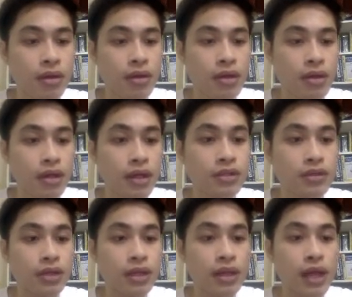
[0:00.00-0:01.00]
Okay,
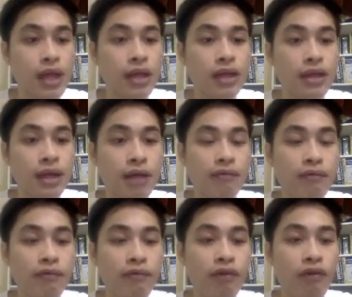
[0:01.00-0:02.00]
so the net income
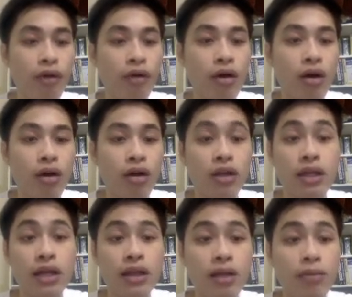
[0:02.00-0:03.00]
for
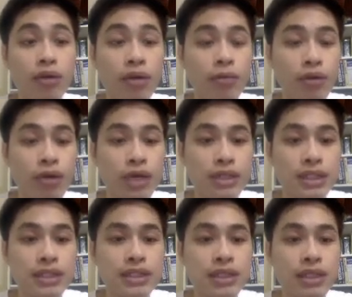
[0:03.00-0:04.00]
Continental Building Products
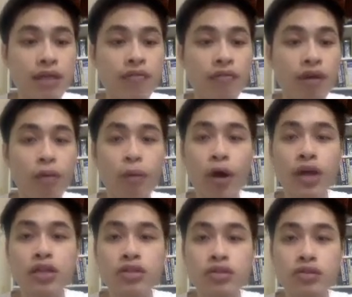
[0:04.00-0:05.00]
is
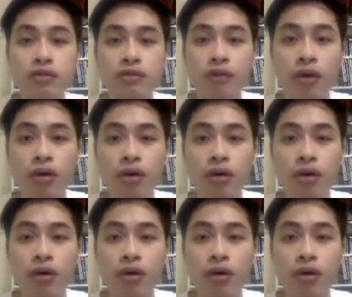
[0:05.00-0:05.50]
74.24.